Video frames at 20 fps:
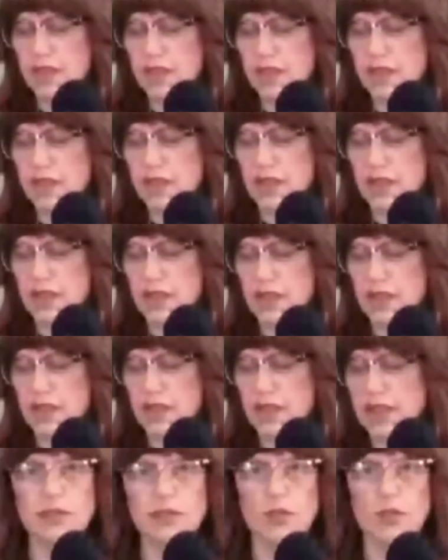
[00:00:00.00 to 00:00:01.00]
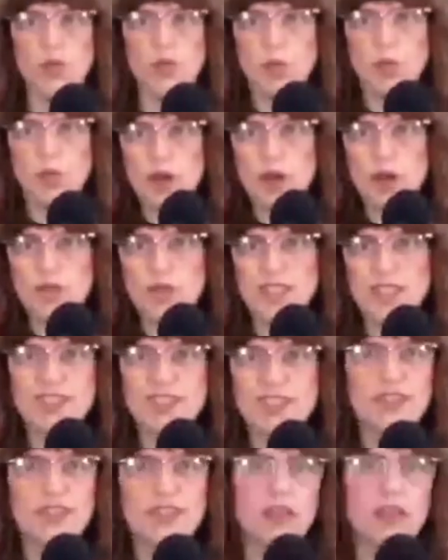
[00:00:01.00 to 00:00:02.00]
than we want to receive
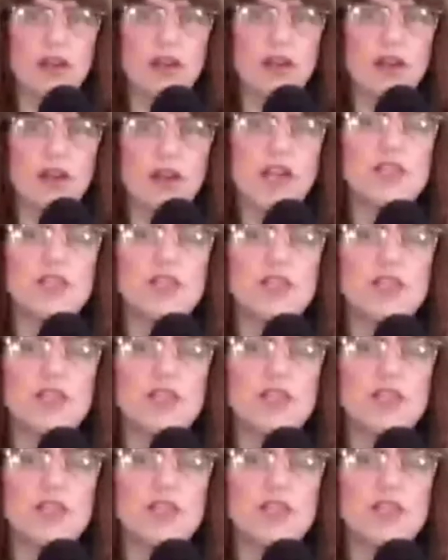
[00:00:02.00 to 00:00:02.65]
it, our husband wants